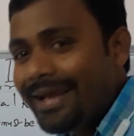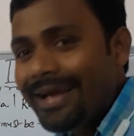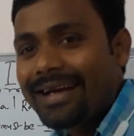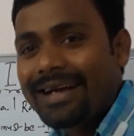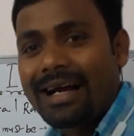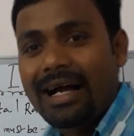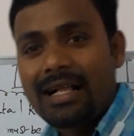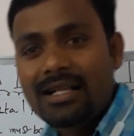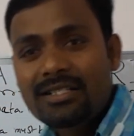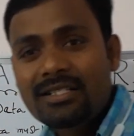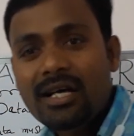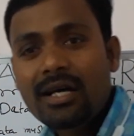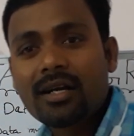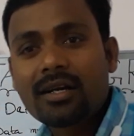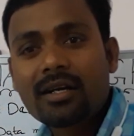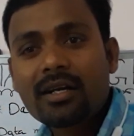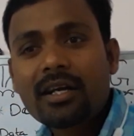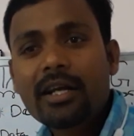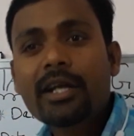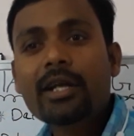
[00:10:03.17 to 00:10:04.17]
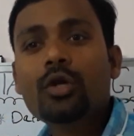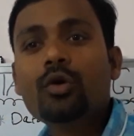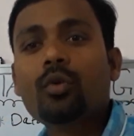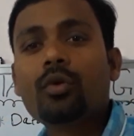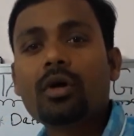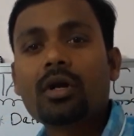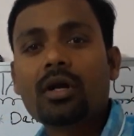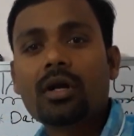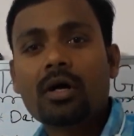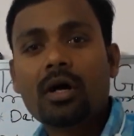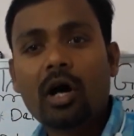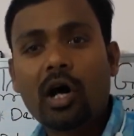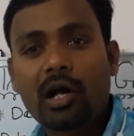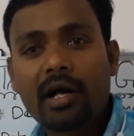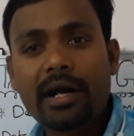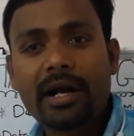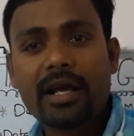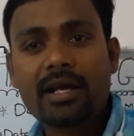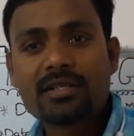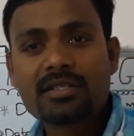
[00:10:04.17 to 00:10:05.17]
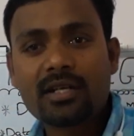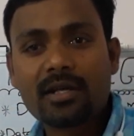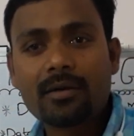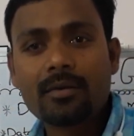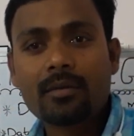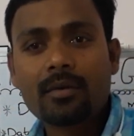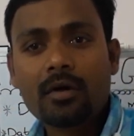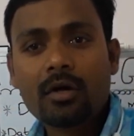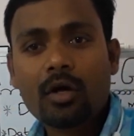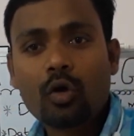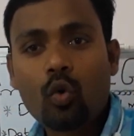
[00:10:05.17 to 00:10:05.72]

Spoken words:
a culture in your organization,